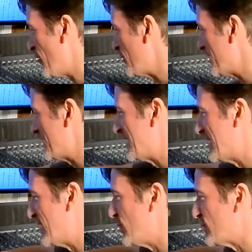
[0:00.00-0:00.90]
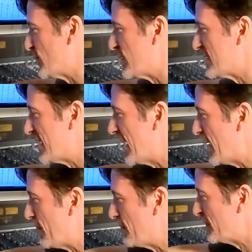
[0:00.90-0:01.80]
I know these EQs are the
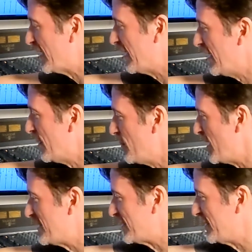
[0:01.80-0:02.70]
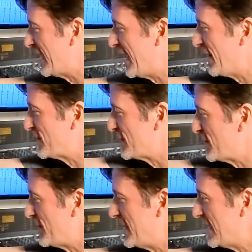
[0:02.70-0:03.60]
same. Basically, I have
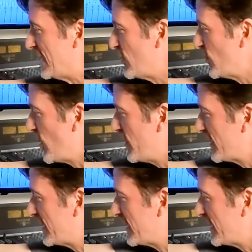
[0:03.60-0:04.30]
some EQ on the